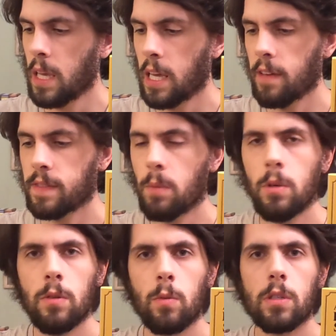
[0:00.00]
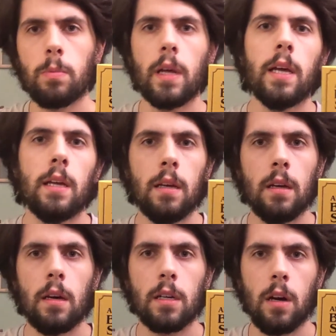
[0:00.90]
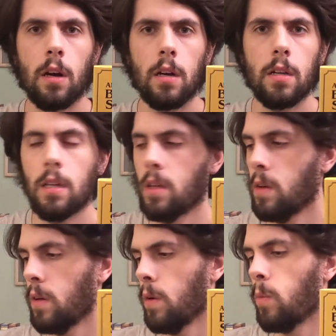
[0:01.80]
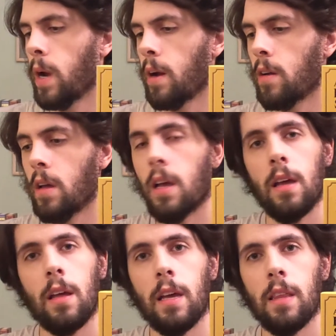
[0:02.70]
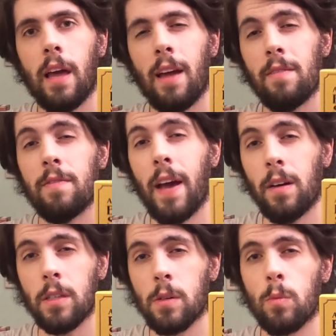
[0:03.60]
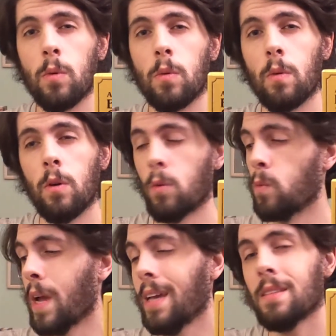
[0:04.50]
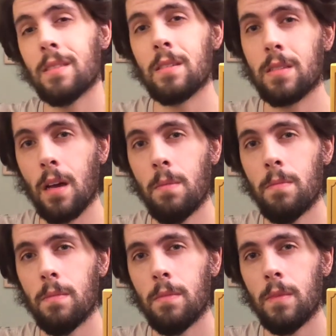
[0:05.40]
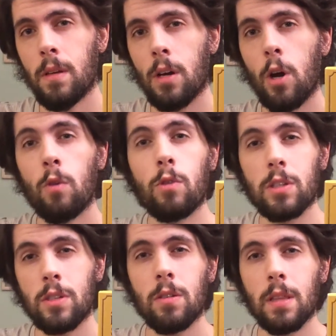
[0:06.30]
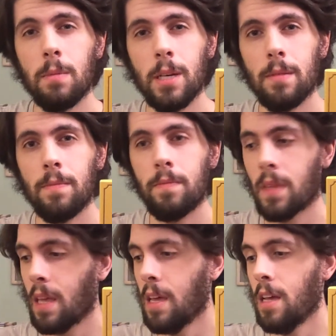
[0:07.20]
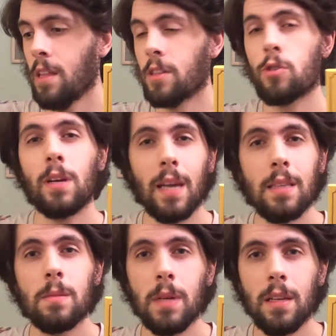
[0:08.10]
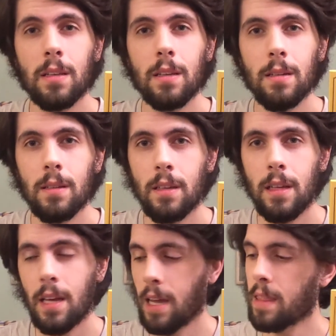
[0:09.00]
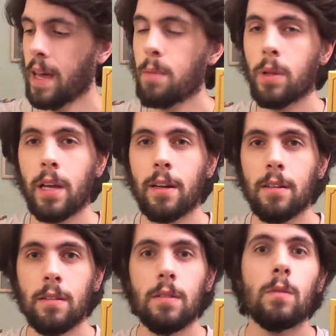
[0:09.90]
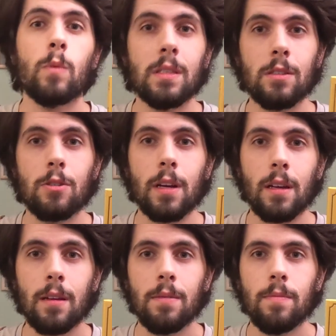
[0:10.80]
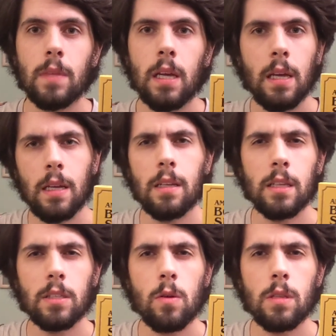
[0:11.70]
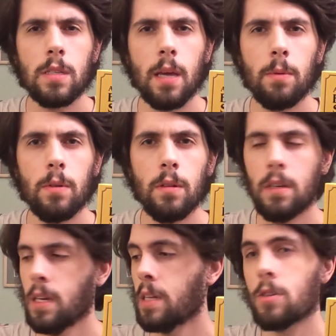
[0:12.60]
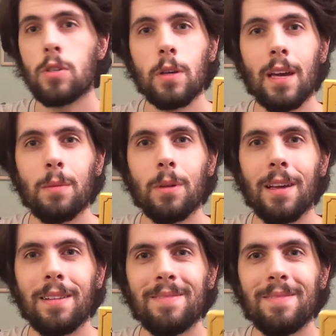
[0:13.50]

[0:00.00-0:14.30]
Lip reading: If someone were to play a card where that value will raise the sum over a certain limit, the trick ends immediately, and that player wins the trick. Now let's go to the table, and I'll show you how to play.